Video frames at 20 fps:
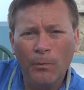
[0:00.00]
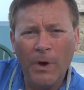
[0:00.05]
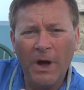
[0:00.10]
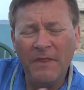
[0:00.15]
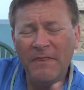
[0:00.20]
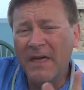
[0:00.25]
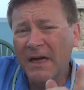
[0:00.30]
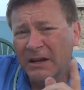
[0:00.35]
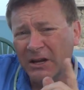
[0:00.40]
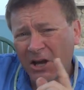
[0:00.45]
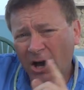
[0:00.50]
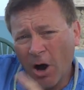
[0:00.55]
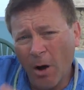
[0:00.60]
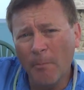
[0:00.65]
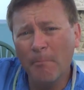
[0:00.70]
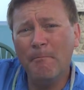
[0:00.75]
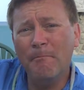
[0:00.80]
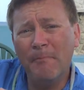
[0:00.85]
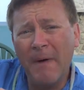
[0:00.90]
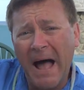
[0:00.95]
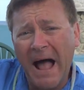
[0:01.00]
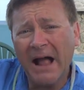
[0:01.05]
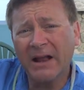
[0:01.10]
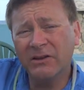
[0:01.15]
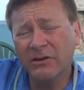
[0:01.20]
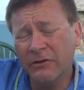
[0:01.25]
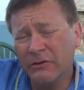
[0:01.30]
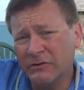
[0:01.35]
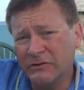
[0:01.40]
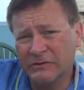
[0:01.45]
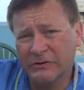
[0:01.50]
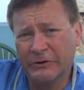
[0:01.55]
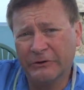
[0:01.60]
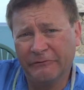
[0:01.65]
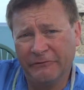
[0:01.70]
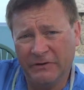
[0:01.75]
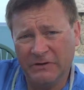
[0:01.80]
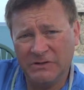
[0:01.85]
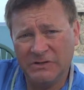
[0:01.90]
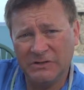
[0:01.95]
and then come back to the
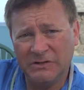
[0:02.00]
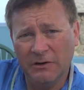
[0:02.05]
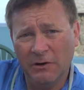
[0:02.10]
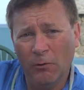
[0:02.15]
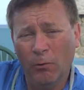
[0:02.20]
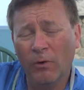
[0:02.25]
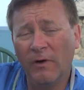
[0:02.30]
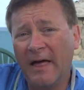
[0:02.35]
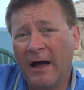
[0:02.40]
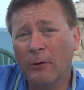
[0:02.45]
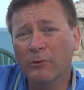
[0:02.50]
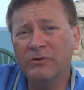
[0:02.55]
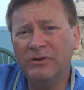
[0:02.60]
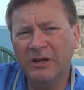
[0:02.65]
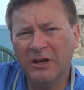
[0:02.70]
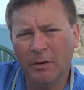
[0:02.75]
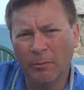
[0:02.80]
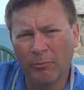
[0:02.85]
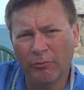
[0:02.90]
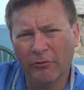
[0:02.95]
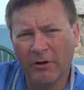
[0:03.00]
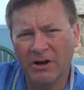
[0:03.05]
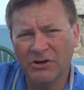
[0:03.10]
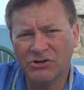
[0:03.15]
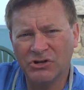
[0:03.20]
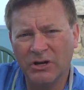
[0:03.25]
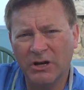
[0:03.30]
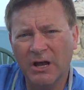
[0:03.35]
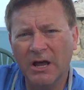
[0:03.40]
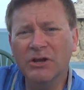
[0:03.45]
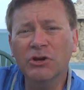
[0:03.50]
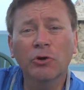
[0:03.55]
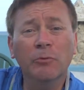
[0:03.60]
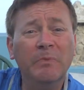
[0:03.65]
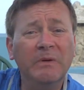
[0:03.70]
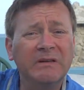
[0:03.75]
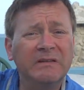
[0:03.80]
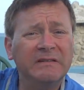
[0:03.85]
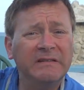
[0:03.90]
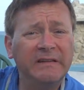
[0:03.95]
surface without decompression, and
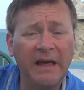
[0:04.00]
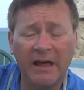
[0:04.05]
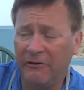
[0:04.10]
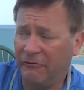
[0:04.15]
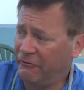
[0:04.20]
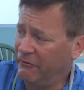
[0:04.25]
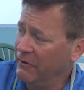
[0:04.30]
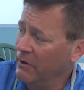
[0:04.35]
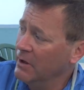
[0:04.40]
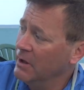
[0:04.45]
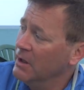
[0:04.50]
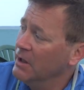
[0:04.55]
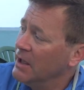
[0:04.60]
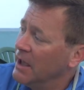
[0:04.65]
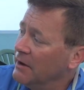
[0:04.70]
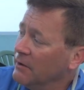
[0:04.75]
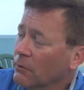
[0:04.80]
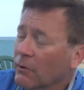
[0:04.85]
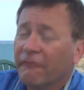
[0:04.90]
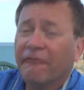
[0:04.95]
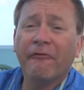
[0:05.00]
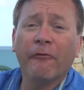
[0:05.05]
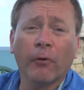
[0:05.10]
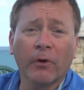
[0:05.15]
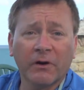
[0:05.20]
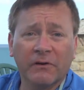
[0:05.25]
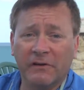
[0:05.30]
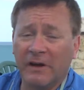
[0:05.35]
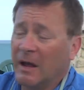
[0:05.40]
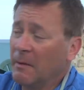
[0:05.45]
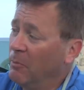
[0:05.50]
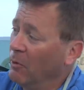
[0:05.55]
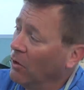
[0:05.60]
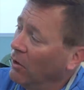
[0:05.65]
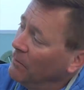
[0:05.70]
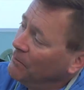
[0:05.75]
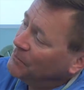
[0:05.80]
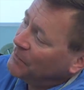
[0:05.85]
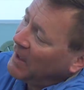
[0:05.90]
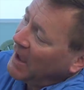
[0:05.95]
you'd be safe. And for
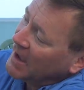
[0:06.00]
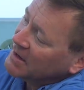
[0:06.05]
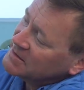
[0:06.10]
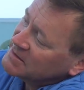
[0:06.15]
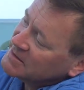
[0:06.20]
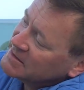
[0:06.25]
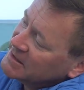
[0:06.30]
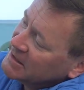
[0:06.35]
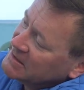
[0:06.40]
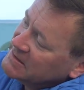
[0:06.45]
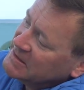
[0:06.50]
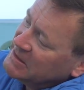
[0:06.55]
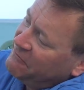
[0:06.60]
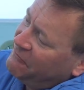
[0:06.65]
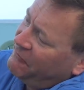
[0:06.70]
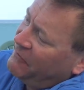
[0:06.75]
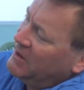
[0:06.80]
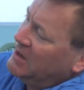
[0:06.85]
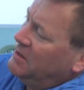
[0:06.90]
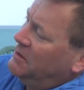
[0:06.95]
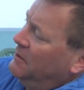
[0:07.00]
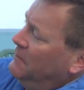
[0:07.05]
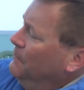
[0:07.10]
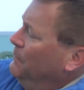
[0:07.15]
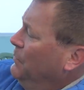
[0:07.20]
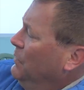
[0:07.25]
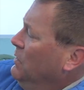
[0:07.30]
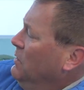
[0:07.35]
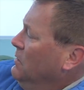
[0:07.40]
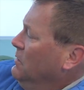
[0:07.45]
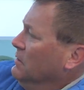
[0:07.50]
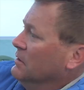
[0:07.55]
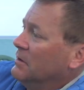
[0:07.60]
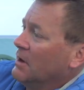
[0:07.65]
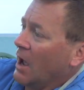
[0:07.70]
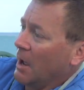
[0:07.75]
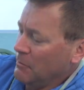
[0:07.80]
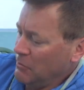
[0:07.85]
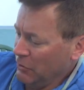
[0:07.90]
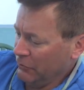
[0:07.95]
example, at 60 feet,
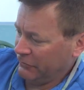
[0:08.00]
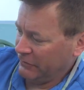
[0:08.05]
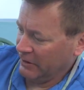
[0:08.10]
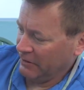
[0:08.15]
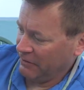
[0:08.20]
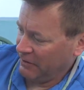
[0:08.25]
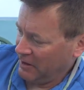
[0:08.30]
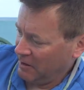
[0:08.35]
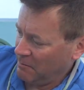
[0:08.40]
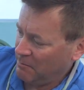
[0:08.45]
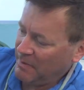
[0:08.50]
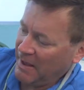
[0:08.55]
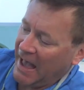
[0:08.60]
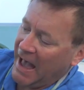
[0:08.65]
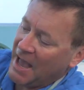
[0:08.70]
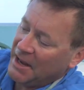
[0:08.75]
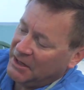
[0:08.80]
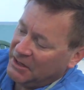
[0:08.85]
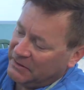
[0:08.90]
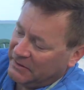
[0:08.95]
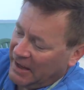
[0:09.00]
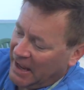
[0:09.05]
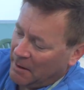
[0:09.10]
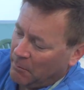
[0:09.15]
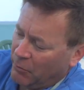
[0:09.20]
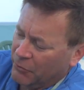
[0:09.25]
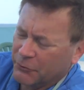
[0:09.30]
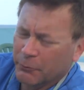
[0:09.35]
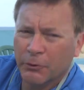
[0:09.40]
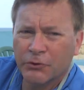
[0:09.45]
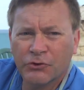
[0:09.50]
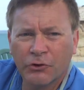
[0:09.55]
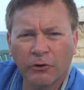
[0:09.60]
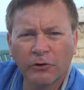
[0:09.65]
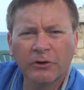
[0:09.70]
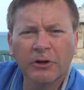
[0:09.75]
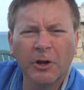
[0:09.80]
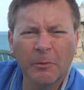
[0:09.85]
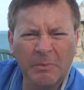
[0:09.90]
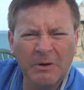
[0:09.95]
now I'm using the PADI tables, which are
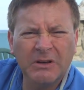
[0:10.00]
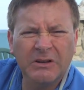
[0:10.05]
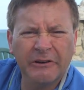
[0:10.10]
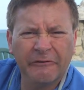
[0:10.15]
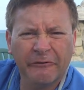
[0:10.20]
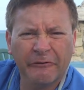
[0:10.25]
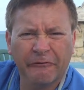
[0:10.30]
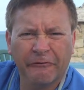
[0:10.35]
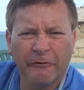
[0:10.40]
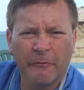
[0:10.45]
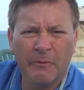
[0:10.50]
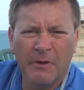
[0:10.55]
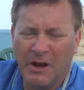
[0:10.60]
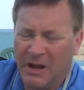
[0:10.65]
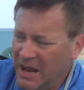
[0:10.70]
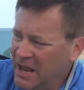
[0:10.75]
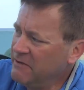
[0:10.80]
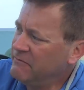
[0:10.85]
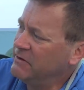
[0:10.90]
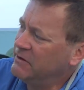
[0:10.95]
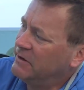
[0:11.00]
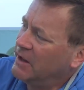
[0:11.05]
a little bit different from the Navy